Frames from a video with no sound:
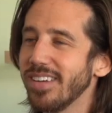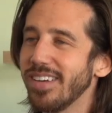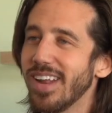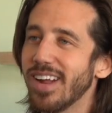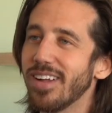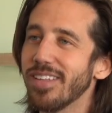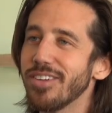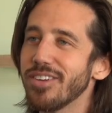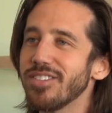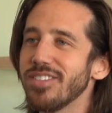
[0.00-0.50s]

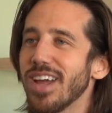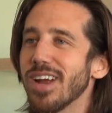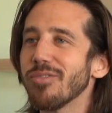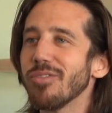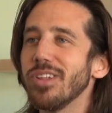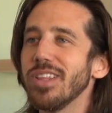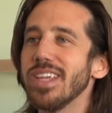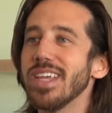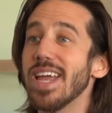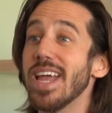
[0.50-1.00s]
Now, there's not
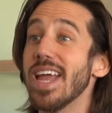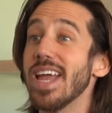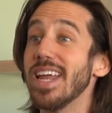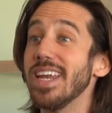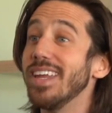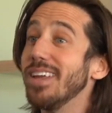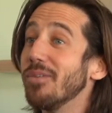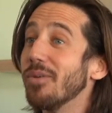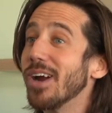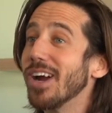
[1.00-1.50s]
really
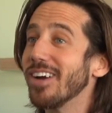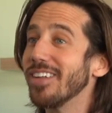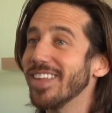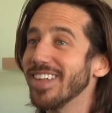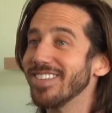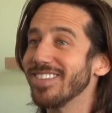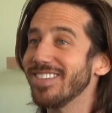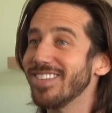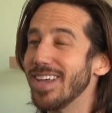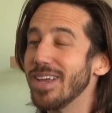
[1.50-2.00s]
anywhere
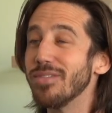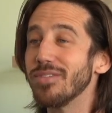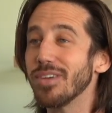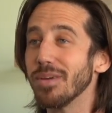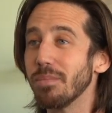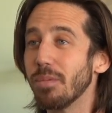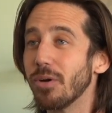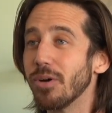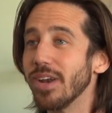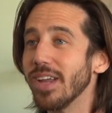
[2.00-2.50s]
that's safe
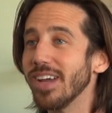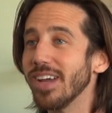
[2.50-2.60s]
to put